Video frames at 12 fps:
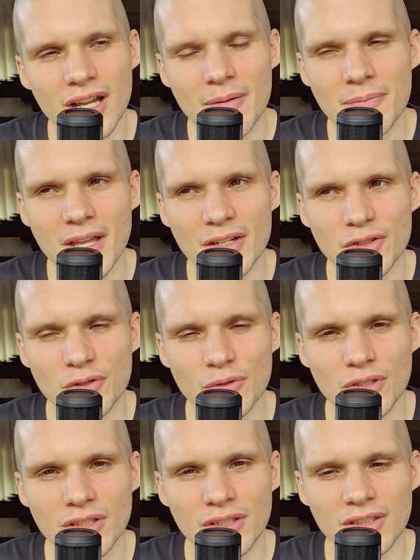I'm not
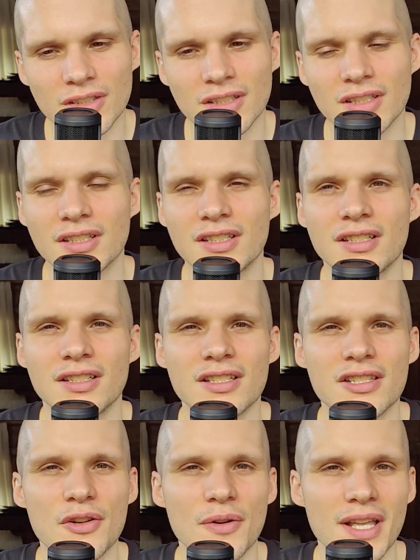sure.
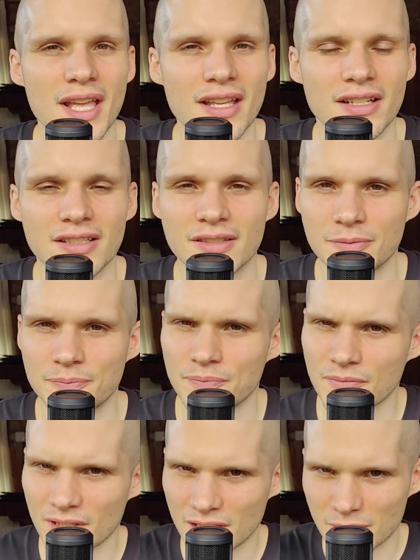So again,
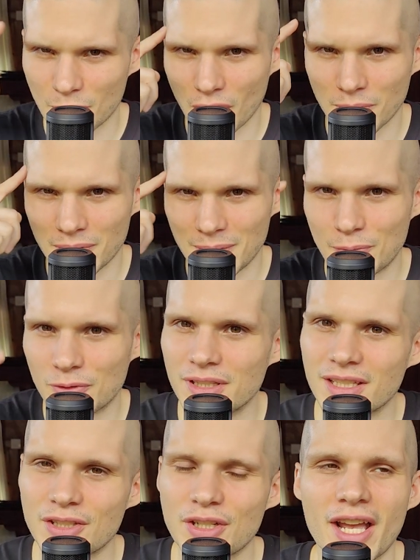smart people
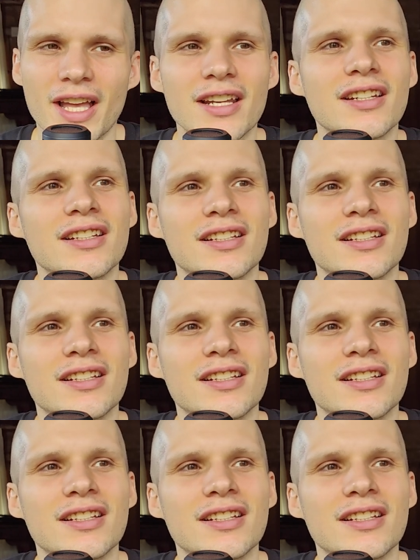in the chat